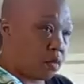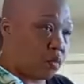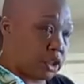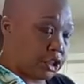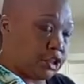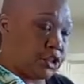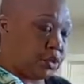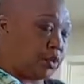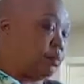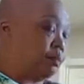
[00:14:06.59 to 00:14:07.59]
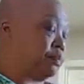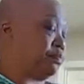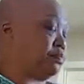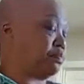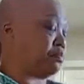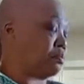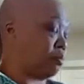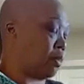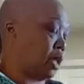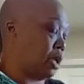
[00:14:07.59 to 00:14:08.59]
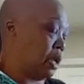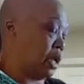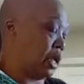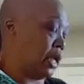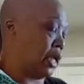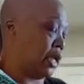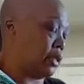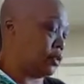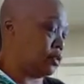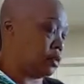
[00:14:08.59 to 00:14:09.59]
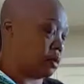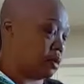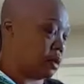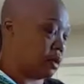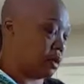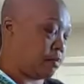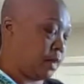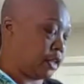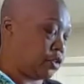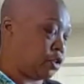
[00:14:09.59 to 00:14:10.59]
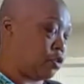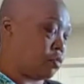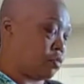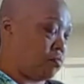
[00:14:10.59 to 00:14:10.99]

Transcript: What you do is make sure you